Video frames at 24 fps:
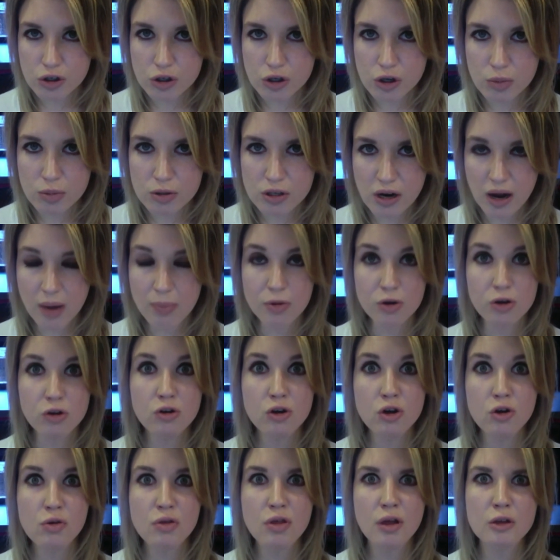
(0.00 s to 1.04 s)
scoops it up, and who
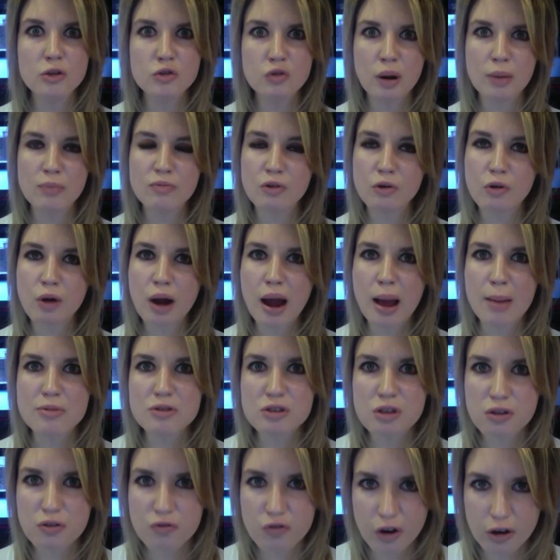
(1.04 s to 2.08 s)
knew things were up for grabs
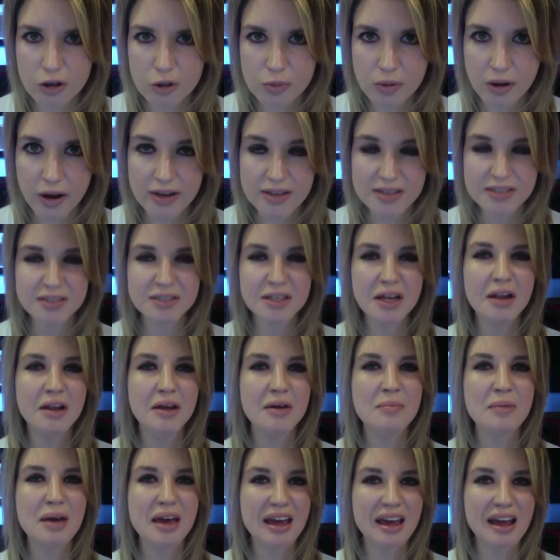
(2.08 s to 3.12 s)
in the first place?"
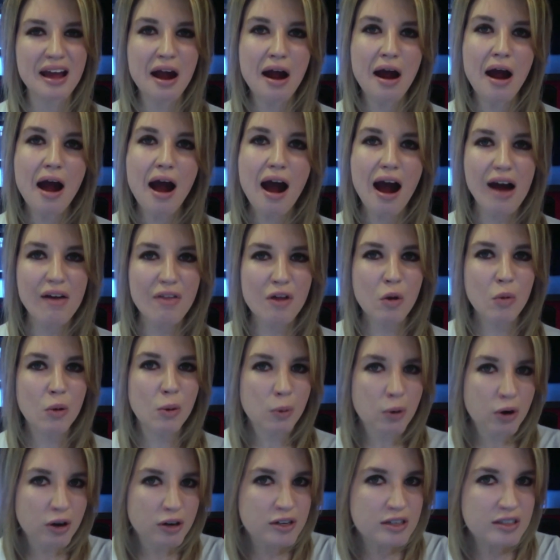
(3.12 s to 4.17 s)
Silly me. I thought we
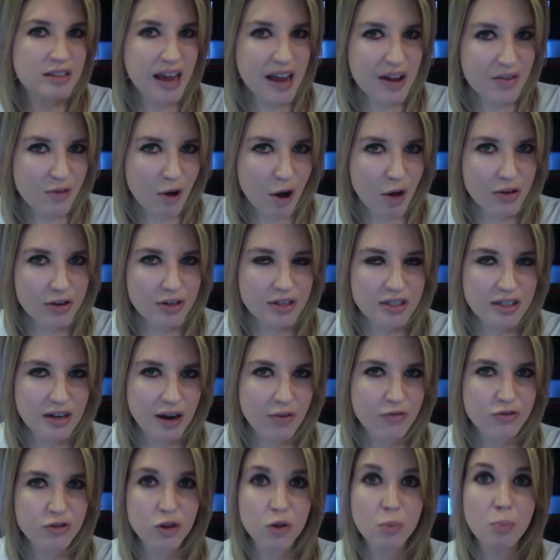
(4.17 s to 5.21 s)
were going to save all this
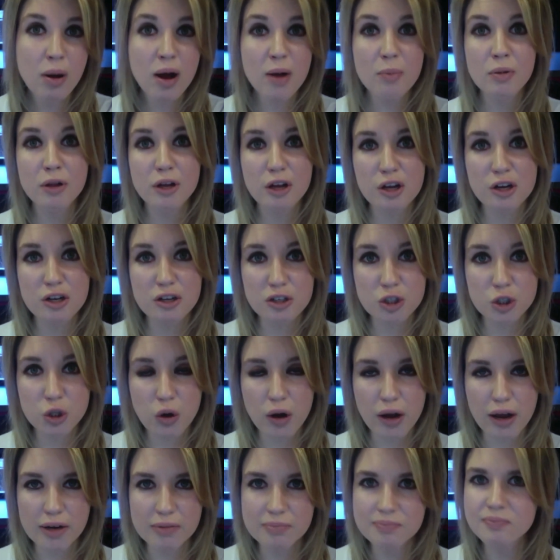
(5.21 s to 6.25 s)
stuff so the public could
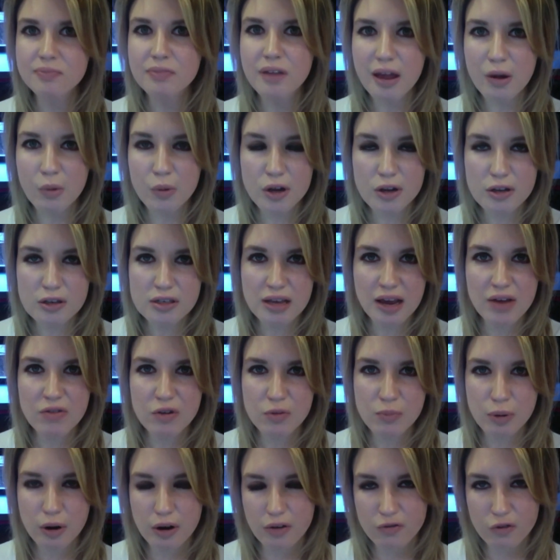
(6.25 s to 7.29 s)
enjoy it and we could save
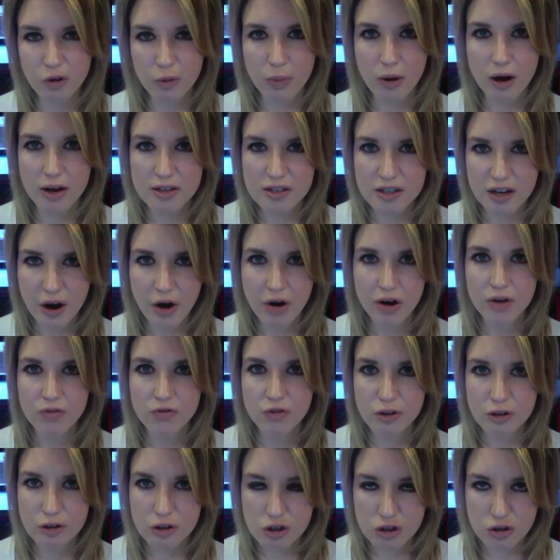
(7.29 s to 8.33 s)
it for posterity
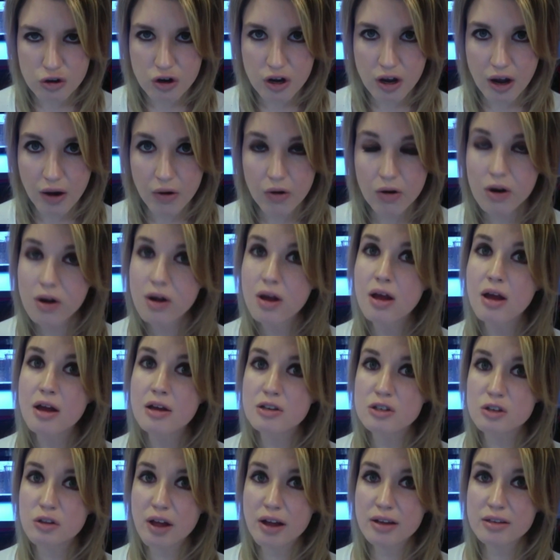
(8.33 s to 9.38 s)
for the studio.
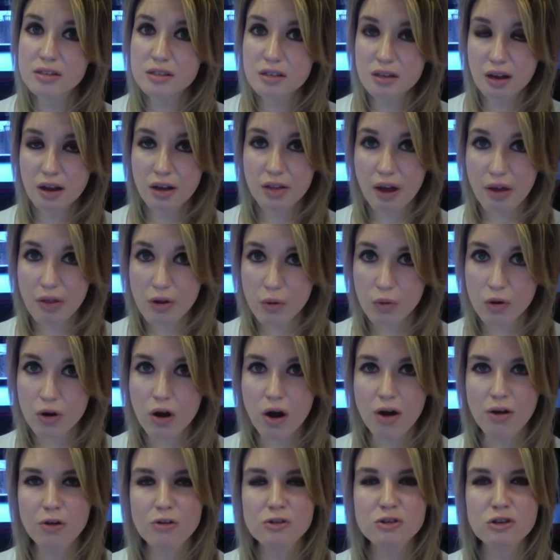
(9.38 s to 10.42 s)
So that's the other
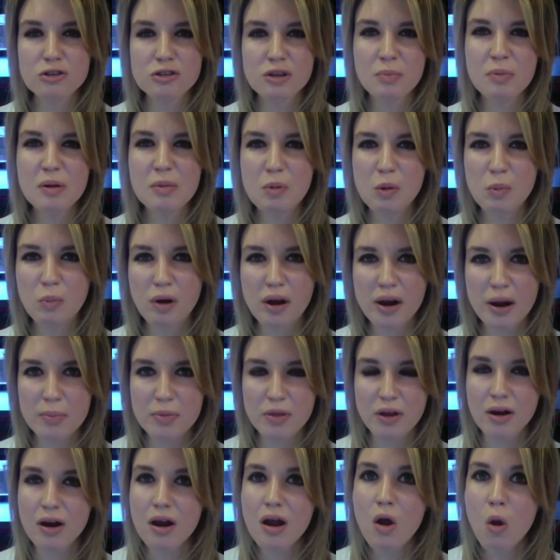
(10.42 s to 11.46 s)
regard. Also, some people brought up
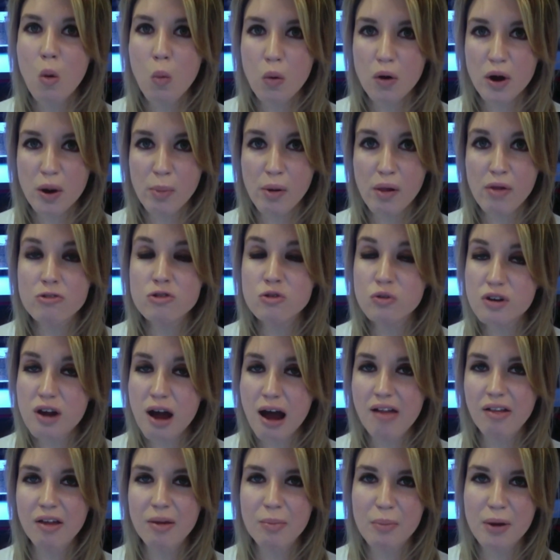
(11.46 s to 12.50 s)
that Warner Brothers would
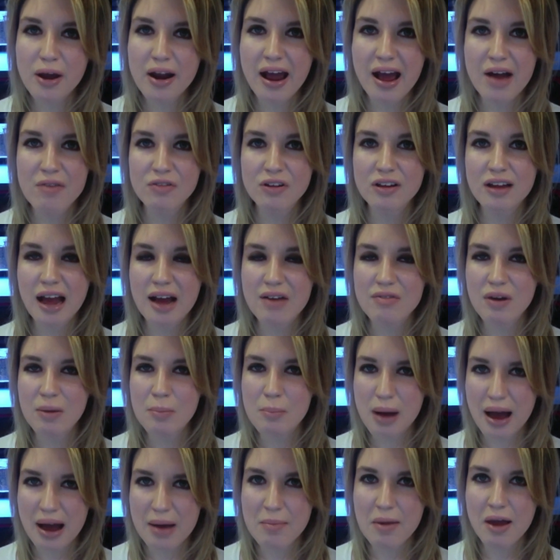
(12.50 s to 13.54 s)
not let Ben Affleck have a
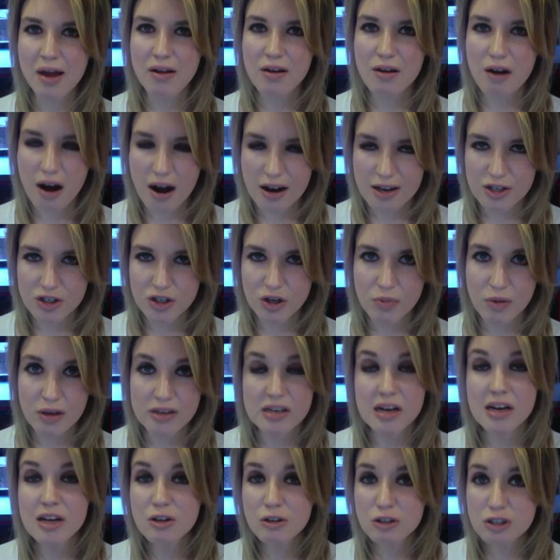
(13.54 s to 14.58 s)
Batman costume. They
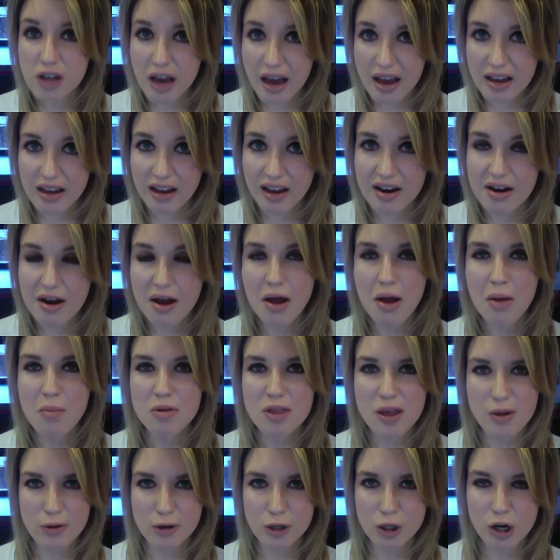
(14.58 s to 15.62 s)
said he could take it,
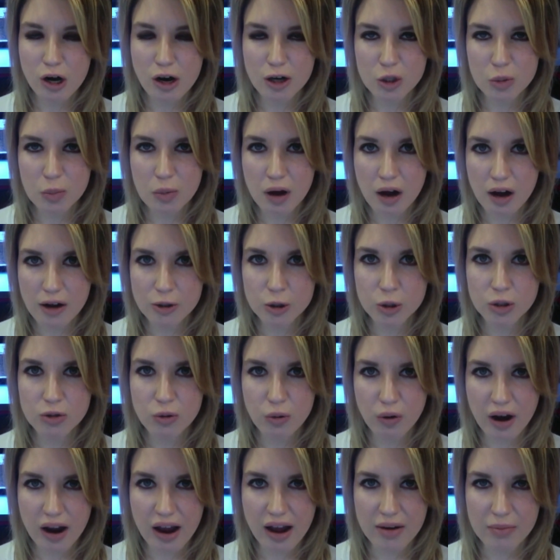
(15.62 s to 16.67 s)
but they would charge him $100
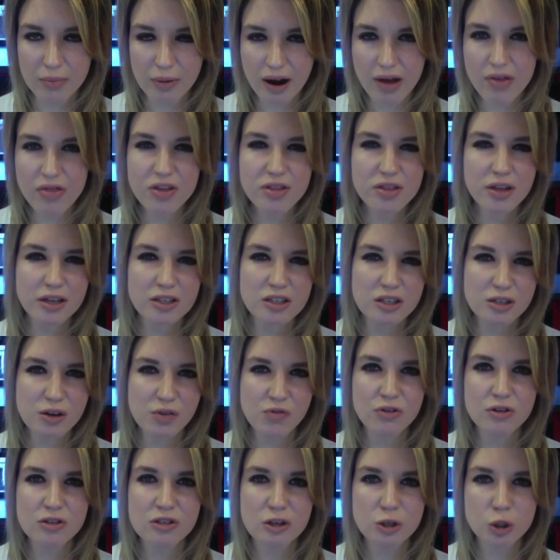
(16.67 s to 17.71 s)
grand. But I think that's a
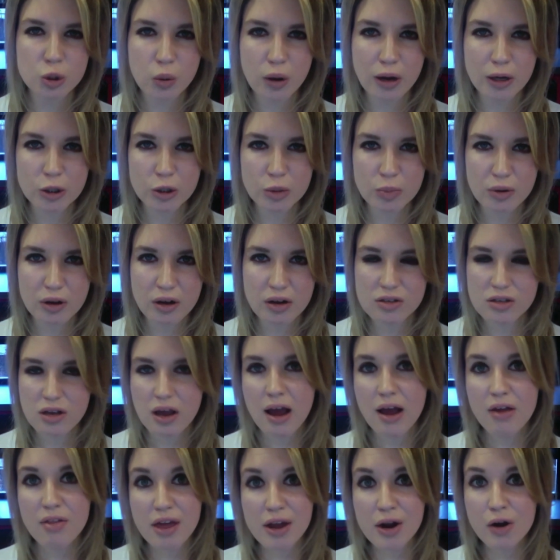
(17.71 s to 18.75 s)
different situation because
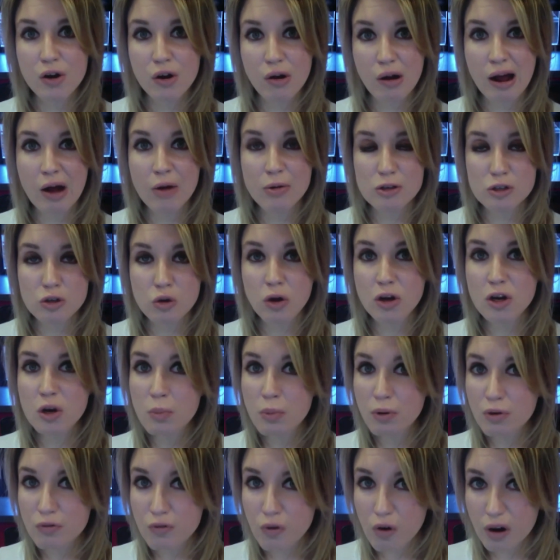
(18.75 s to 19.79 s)
they don't know how he's going to
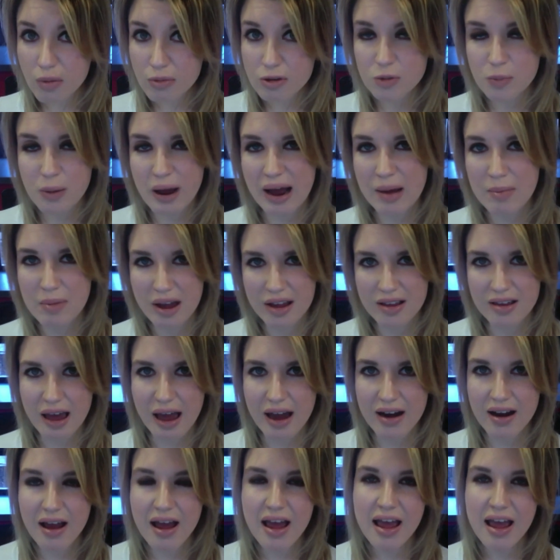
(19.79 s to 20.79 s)
perform as Batman yet.